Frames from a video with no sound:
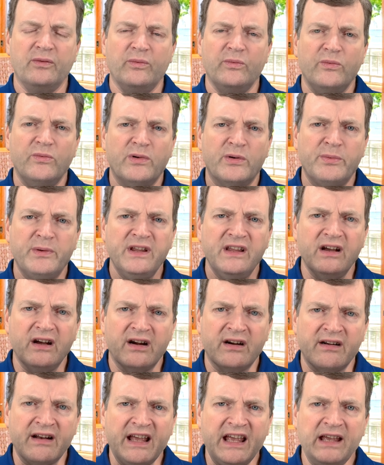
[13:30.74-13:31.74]
where we
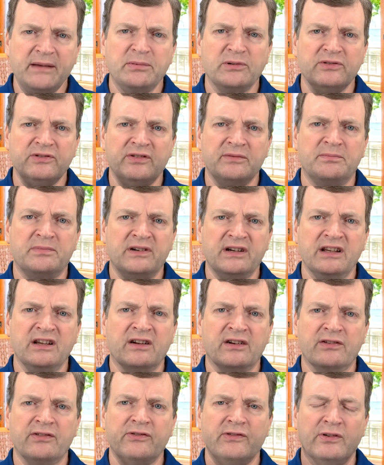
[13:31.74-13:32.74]
are able to bring
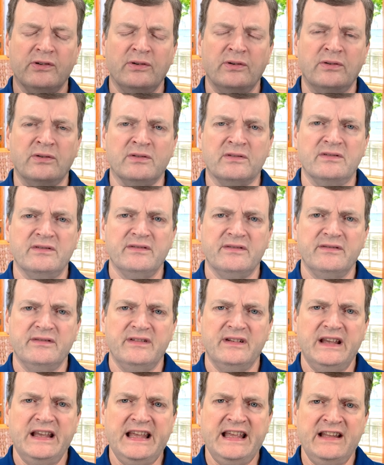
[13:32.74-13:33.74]
our soul
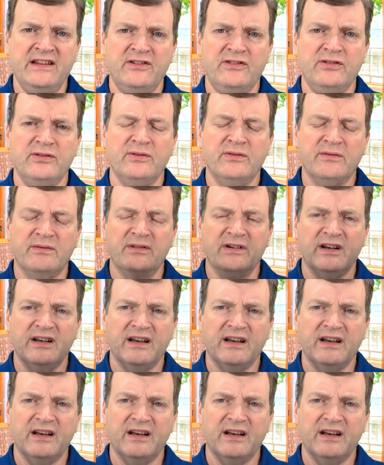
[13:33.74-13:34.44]
into,